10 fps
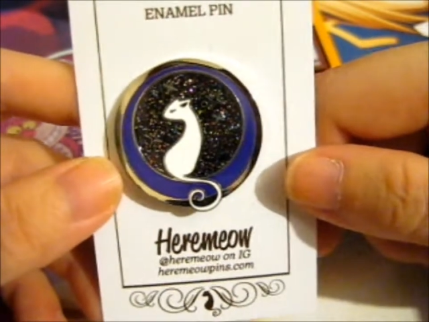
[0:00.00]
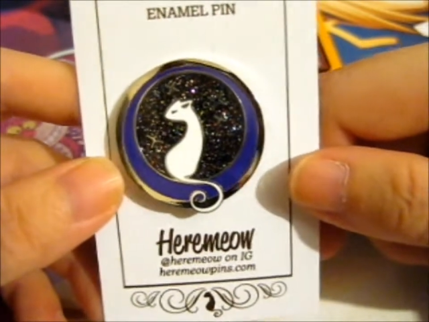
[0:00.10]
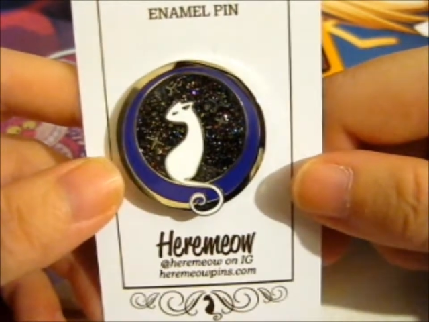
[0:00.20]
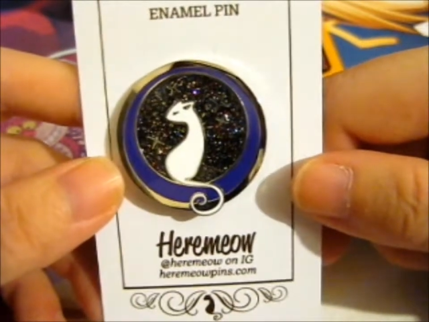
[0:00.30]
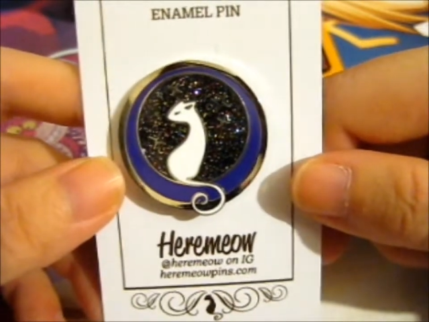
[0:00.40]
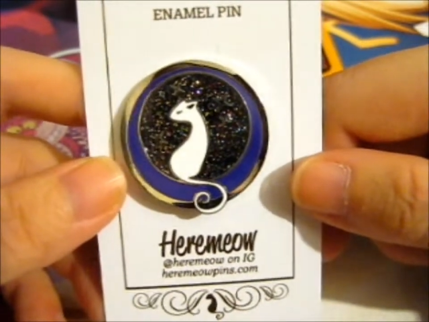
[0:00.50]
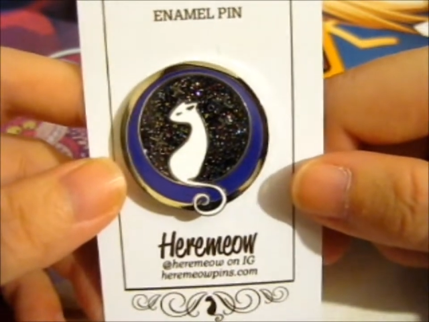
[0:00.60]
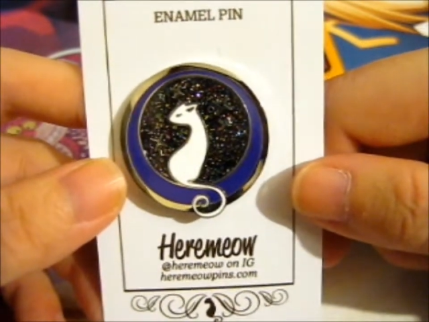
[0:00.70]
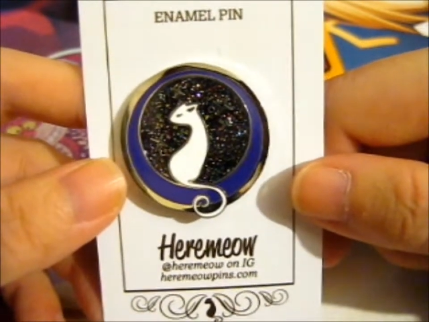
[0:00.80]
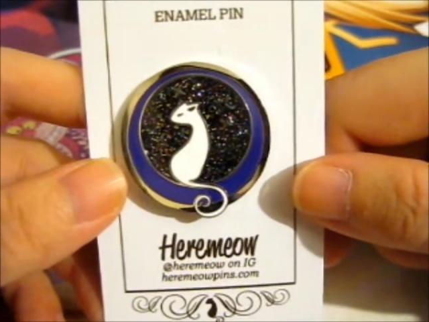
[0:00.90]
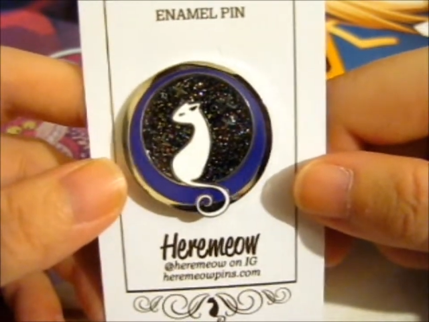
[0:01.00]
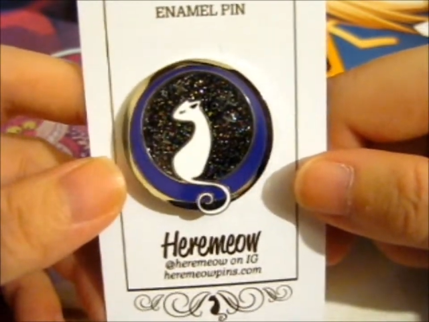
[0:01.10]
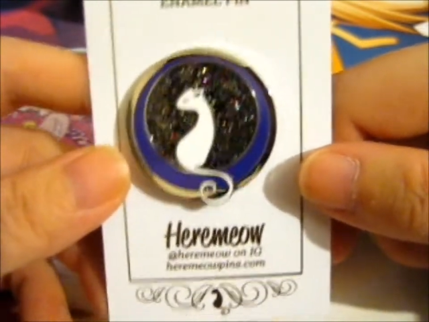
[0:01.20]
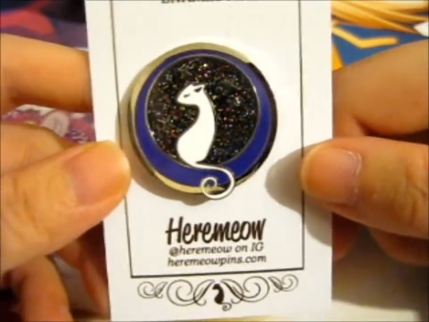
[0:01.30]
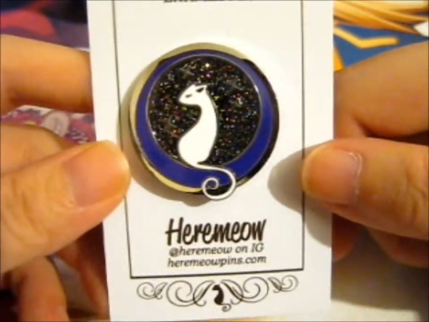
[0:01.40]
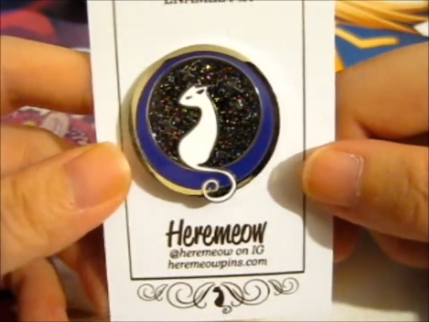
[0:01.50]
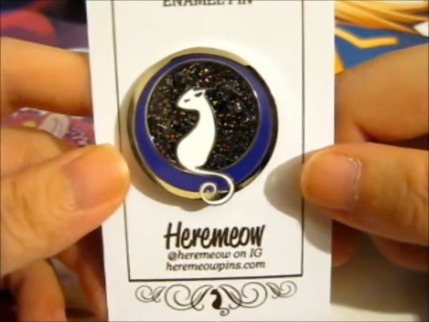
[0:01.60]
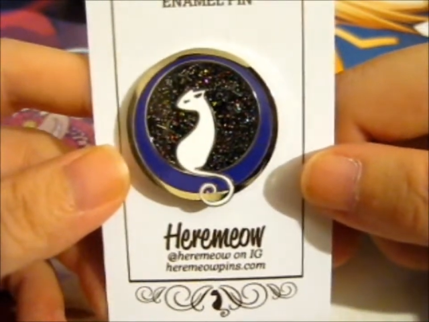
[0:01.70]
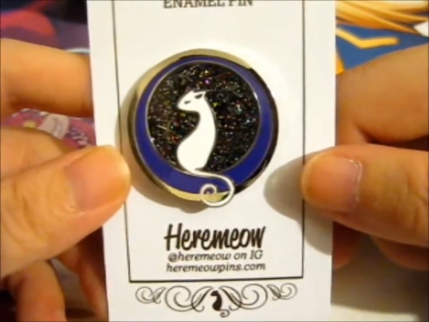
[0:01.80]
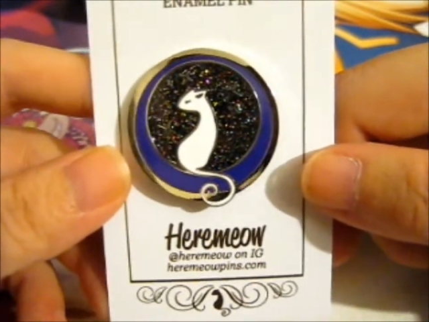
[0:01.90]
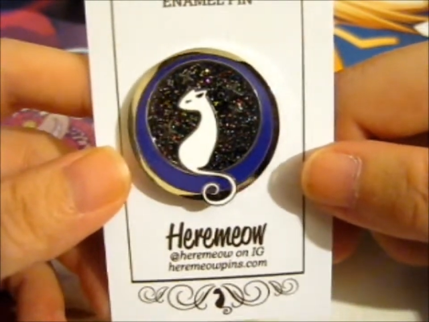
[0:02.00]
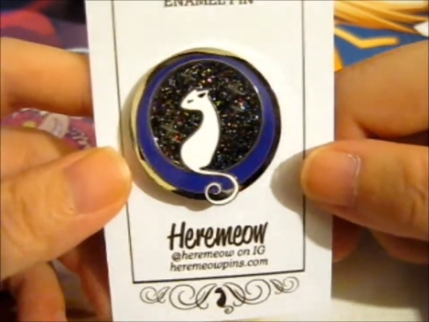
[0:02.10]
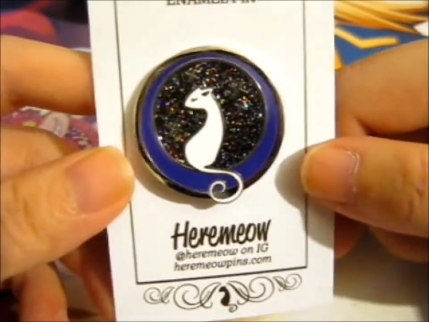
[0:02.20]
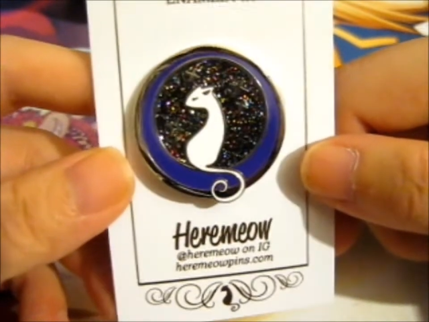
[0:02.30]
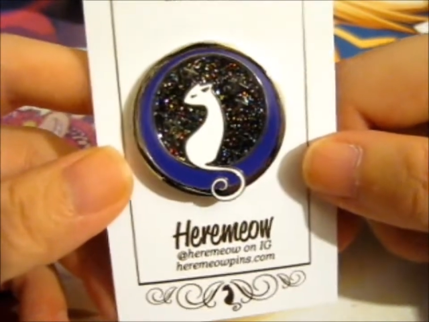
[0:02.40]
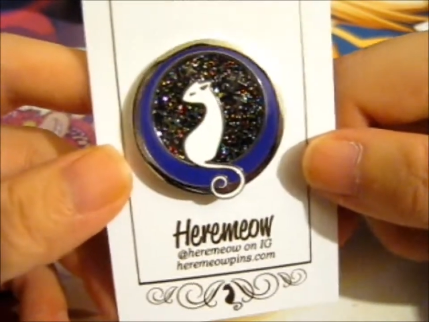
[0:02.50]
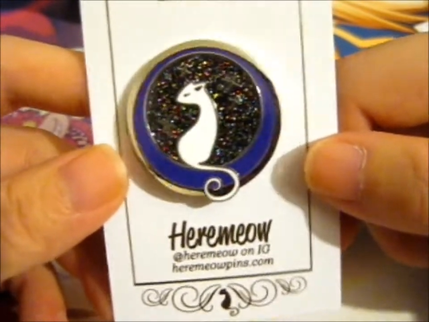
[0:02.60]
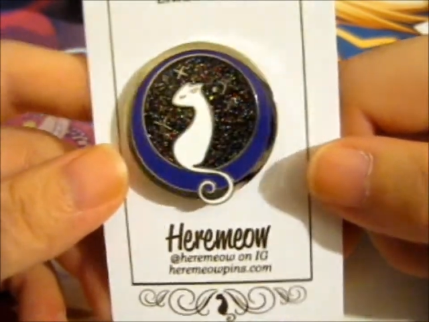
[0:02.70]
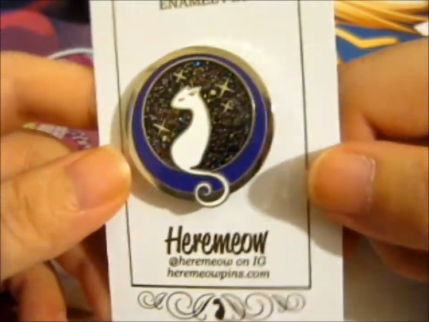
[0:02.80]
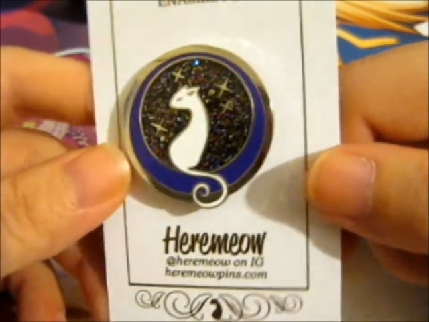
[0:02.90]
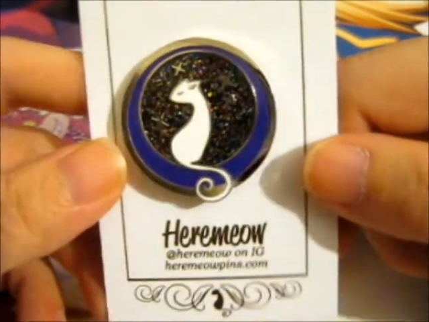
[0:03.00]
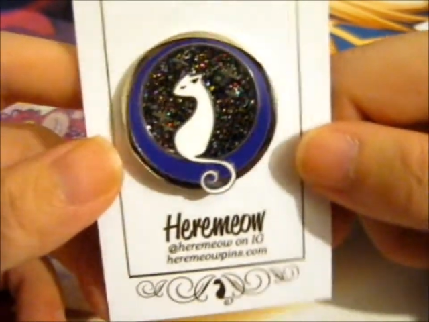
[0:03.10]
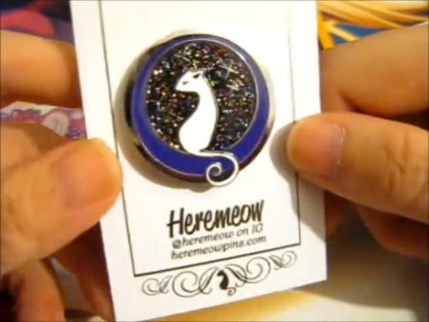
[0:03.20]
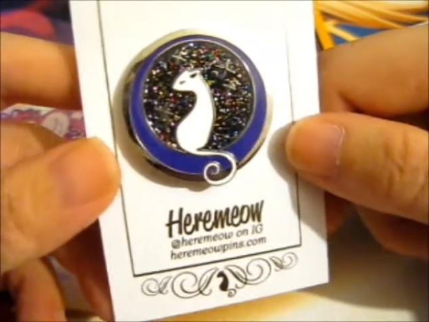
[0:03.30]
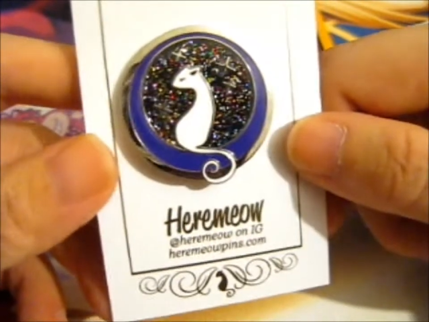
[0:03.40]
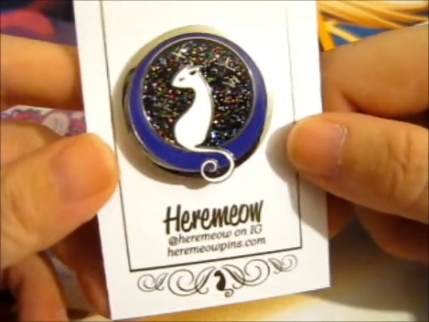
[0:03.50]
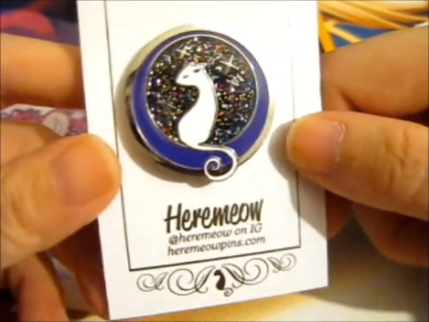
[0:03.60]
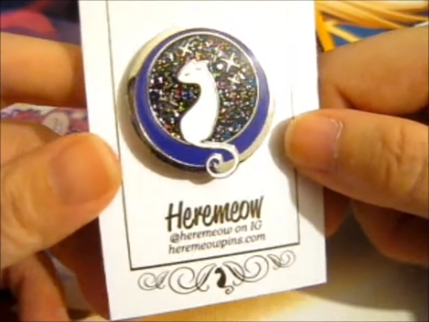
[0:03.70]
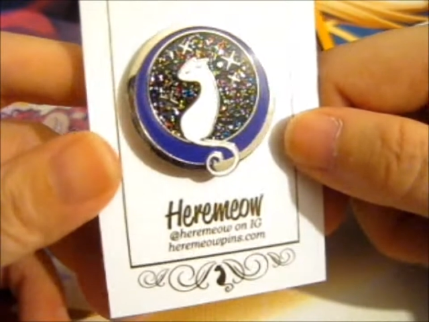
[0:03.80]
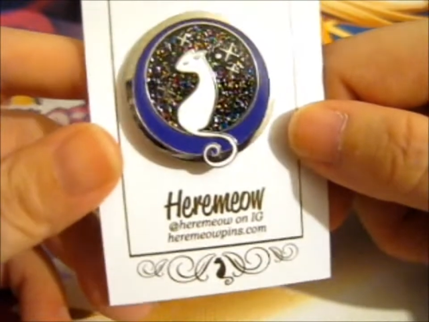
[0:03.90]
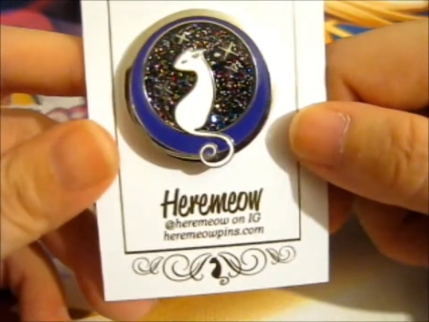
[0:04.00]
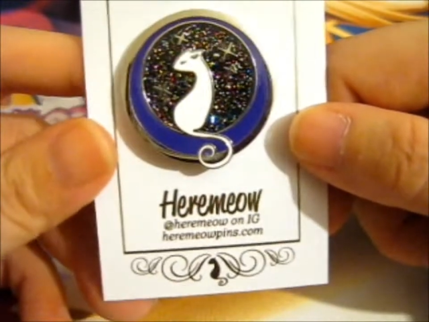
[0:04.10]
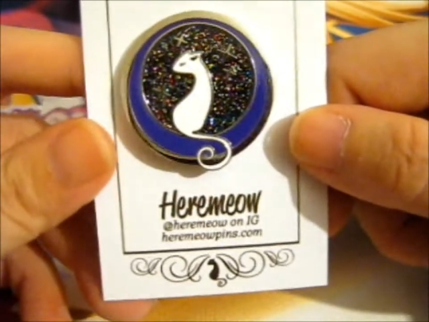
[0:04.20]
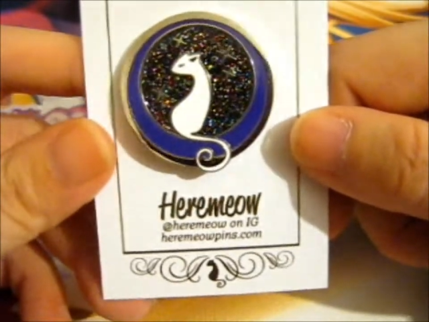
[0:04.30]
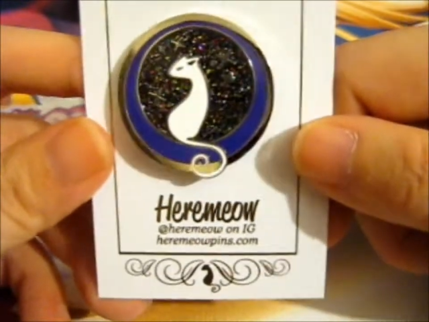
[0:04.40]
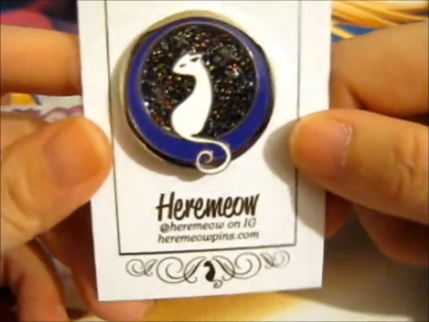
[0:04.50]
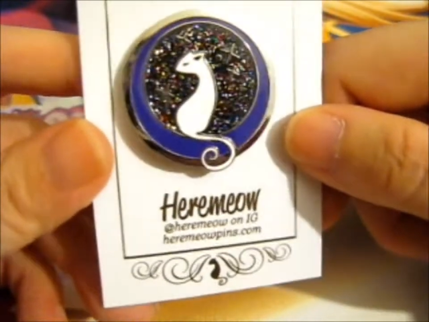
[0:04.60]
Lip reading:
Nobody's mouth can be seen.